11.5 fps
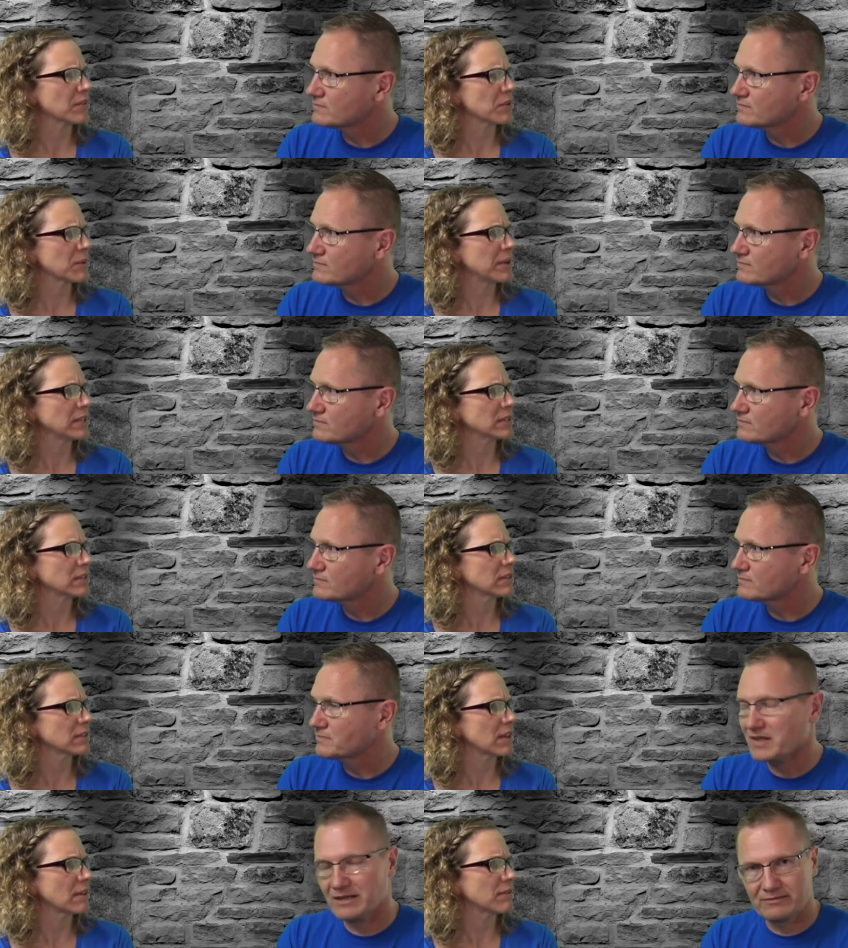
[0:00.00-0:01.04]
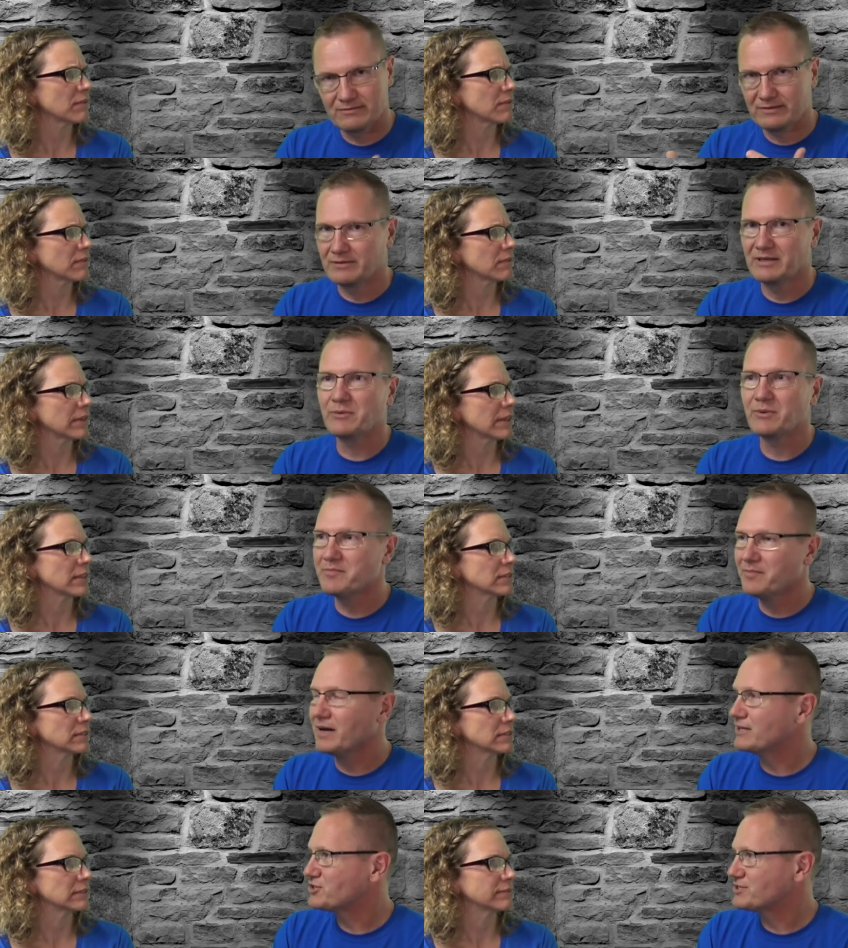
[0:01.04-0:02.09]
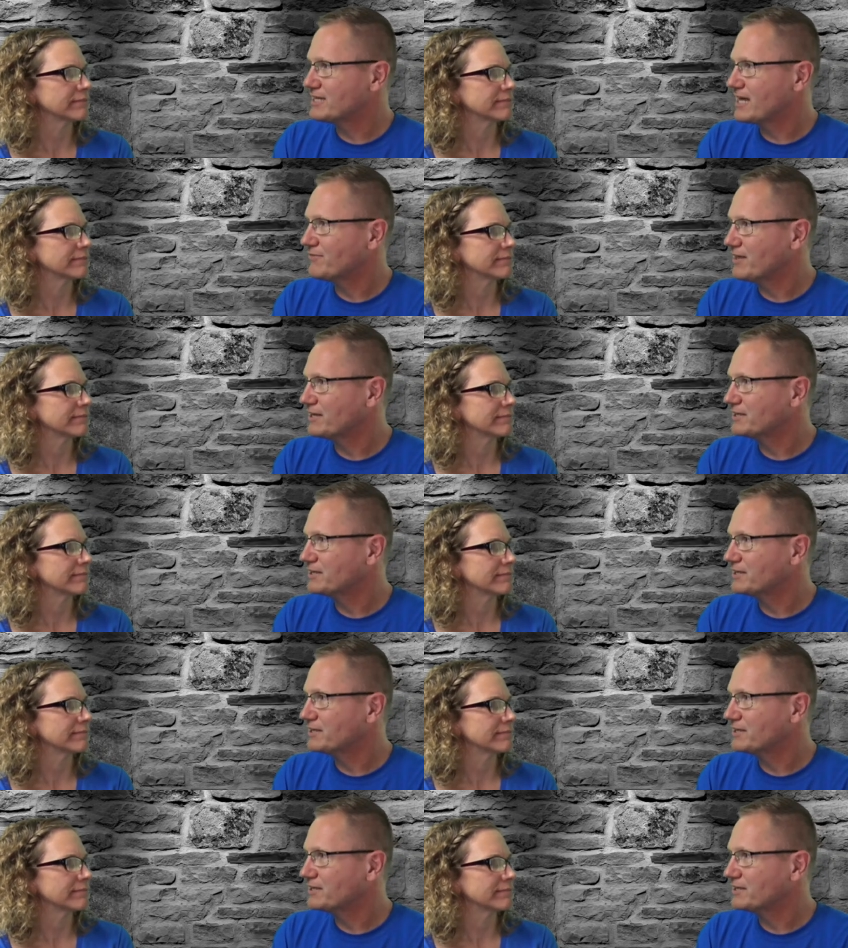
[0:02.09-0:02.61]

Speaker 1: repeat of
Speaker 2: we might just have that.